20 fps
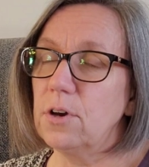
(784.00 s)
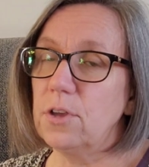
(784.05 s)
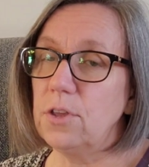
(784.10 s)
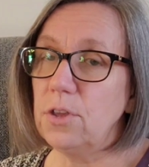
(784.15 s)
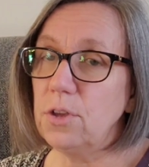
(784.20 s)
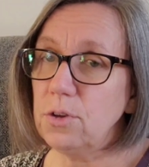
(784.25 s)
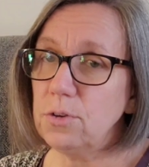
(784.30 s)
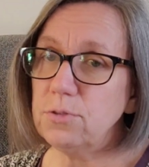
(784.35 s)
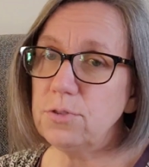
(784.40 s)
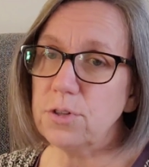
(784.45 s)

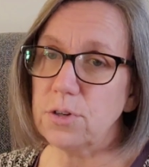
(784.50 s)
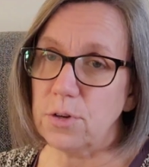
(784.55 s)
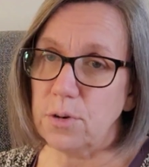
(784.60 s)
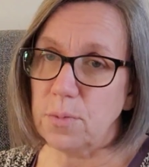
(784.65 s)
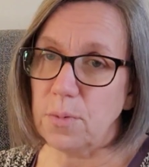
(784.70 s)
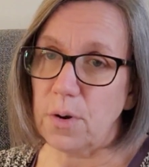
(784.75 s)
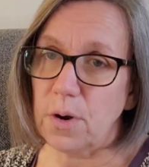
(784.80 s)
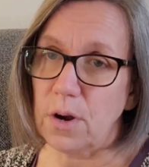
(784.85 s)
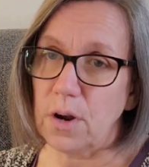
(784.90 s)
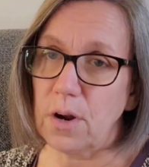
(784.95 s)

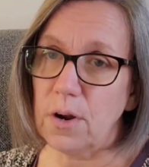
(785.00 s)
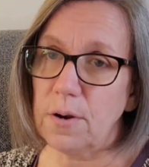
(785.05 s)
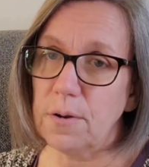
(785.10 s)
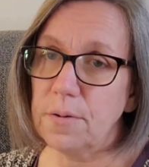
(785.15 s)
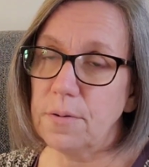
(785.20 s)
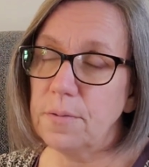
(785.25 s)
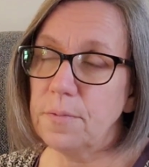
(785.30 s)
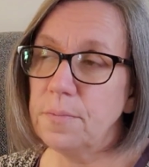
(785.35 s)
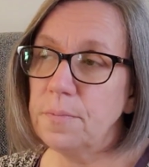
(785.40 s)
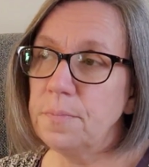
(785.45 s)
YouTuber
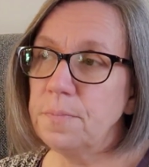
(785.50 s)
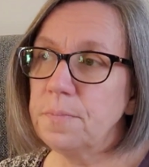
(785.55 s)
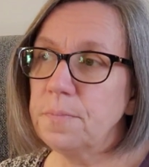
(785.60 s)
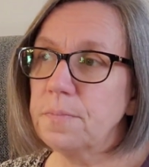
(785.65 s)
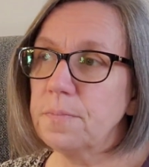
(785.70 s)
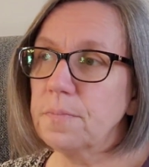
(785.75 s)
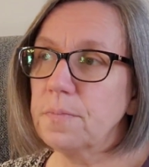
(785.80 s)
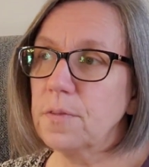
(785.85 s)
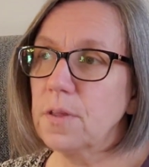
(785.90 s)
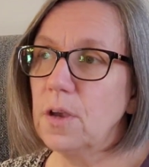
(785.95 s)

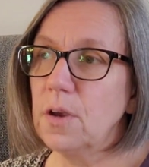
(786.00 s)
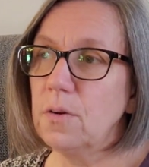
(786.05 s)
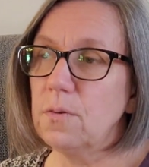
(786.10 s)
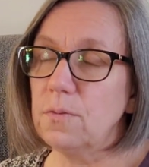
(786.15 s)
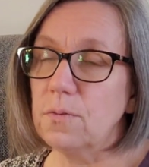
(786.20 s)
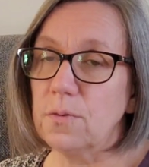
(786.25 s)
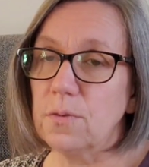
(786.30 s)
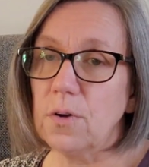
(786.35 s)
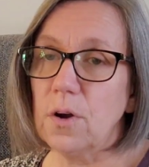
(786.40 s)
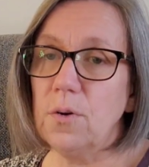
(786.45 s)

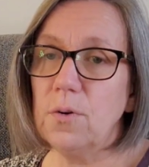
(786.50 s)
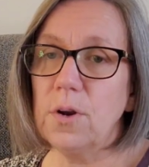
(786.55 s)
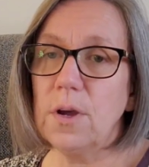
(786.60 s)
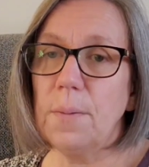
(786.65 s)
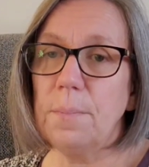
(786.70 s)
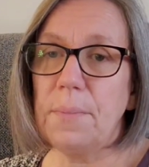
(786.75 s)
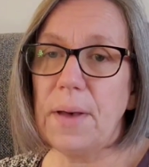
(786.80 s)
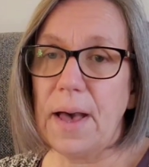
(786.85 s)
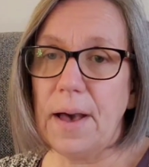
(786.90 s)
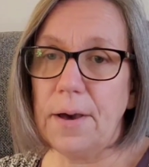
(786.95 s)
wrote a
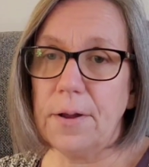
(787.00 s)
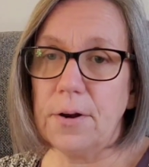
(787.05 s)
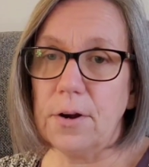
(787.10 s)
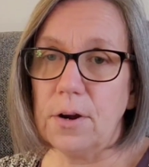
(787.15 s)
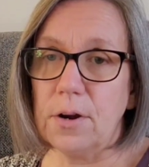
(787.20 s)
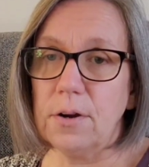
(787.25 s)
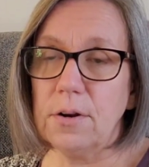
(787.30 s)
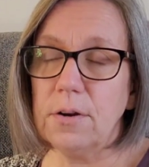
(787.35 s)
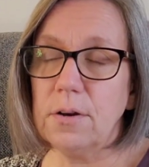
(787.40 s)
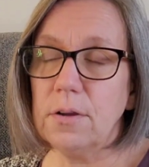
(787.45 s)

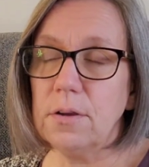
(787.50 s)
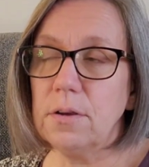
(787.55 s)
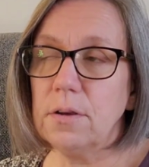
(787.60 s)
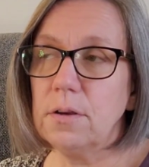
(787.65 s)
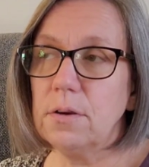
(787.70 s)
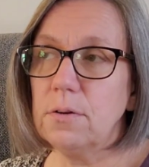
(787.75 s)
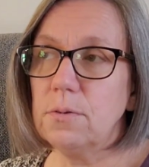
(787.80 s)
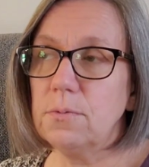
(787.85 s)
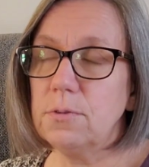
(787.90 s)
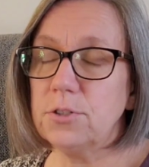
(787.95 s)
pattern,
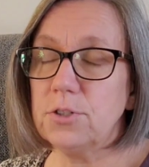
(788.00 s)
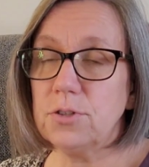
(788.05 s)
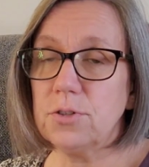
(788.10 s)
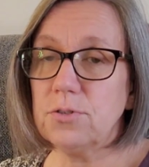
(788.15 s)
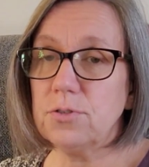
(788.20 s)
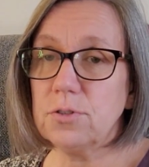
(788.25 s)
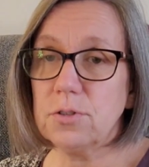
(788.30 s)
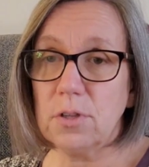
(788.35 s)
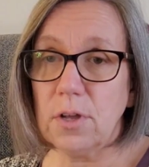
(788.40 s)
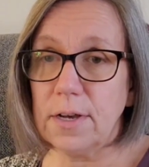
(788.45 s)
which
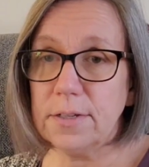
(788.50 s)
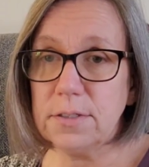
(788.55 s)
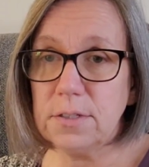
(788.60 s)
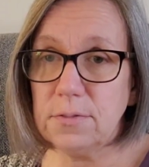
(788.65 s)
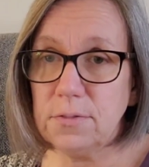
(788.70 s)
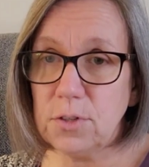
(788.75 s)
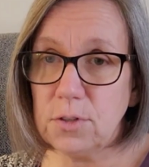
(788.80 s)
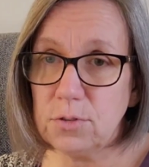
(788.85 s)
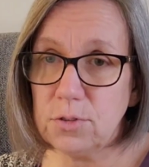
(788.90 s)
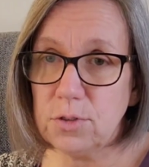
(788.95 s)
there's lots of
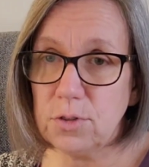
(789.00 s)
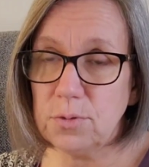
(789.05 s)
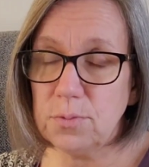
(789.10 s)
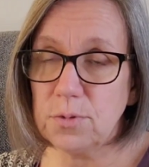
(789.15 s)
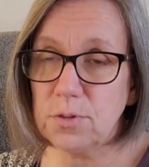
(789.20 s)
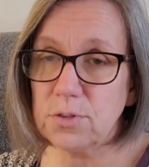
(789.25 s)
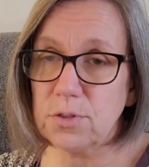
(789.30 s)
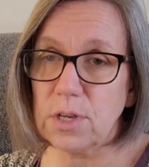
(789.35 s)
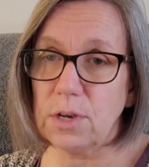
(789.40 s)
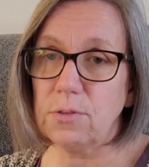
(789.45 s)

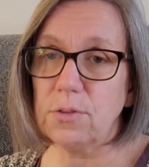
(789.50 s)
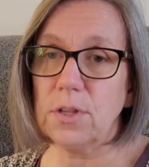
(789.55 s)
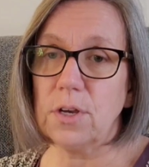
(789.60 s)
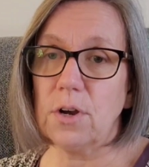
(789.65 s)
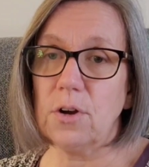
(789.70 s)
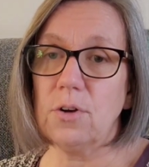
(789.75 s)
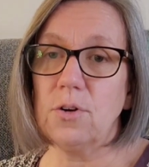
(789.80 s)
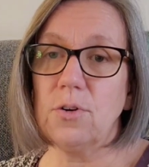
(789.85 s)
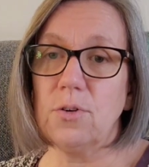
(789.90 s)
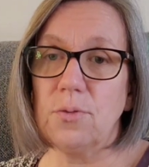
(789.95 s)
YouTubers out
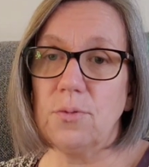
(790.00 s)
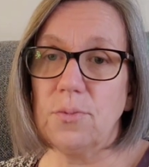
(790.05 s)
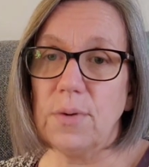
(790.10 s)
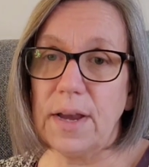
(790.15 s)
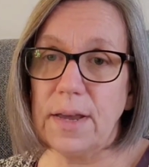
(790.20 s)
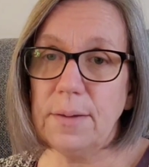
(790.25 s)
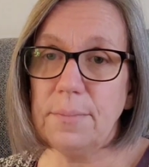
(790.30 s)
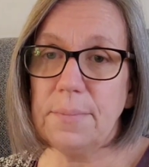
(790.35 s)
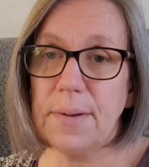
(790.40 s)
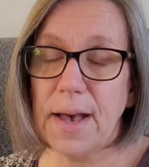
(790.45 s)
there who
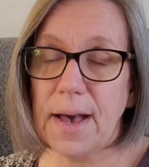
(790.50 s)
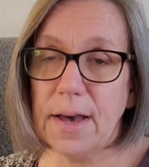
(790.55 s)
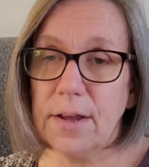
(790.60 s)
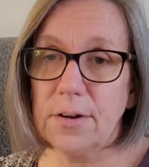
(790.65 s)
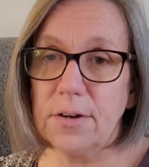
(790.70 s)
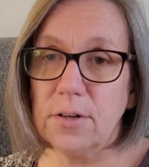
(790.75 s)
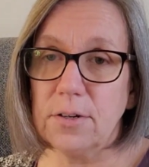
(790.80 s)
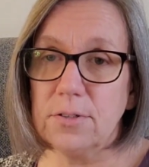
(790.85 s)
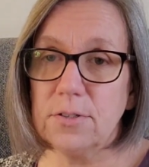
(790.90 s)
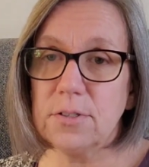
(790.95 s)
write
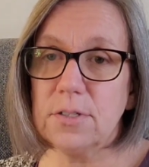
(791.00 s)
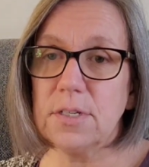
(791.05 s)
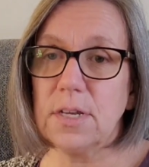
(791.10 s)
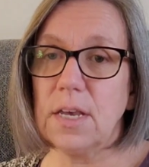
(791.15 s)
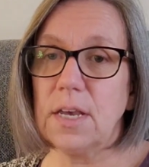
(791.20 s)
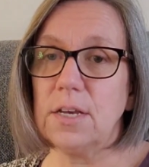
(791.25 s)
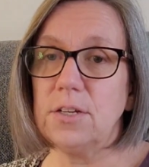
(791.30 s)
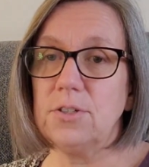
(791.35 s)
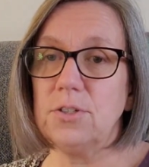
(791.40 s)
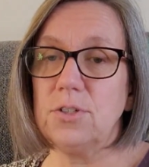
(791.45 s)
patterns
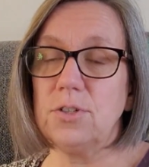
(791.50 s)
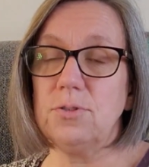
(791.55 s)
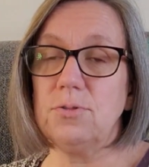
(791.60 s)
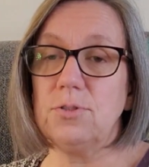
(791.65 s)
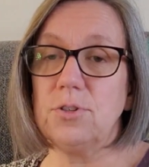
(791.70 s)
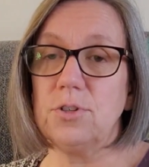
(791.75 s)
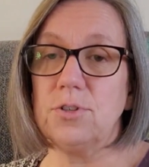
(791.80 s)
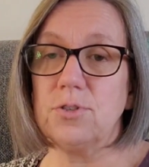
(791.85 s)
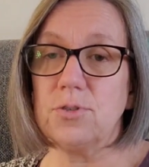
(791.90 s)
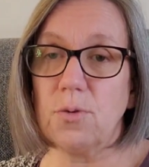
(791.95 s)
and do
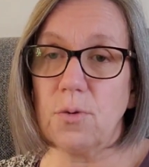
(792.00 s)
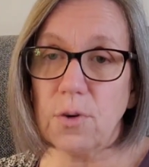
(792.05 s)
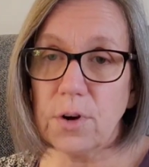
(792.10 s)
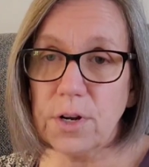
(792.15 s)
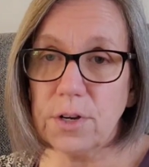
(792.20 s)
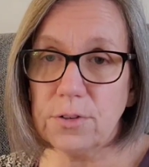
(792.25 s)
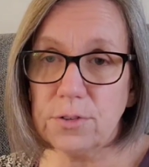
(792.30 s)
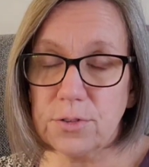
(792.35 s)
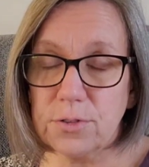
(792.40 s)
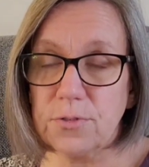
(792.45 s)

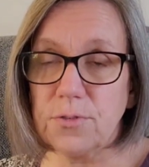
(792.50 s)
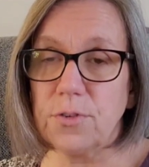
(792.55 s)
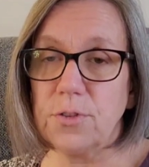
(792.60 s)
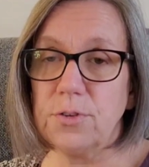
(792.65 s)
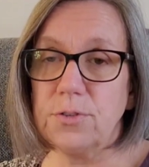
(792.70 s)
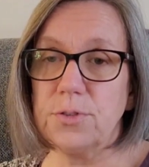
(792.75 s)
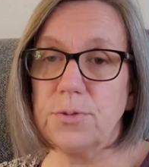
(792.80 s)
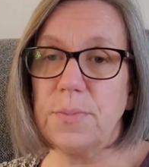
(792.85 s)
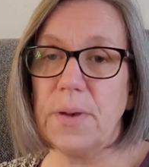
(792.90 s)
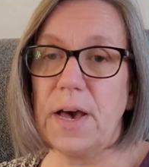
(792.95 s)
tutorials for
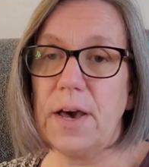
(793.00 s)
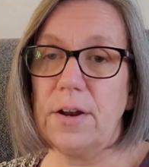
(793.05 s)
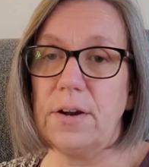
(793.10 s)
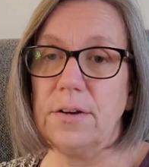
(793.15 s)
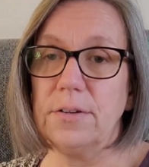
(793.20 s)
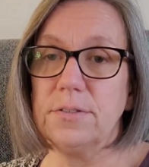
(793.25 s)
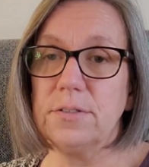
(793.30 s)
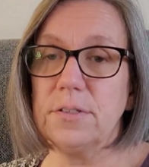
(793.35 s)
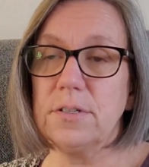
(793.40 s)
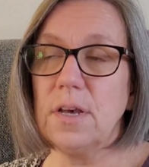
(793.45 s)
those
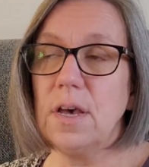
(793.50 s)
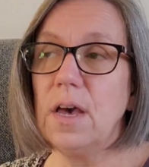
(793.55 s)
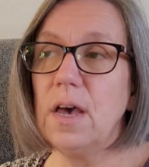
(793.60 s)
patterns,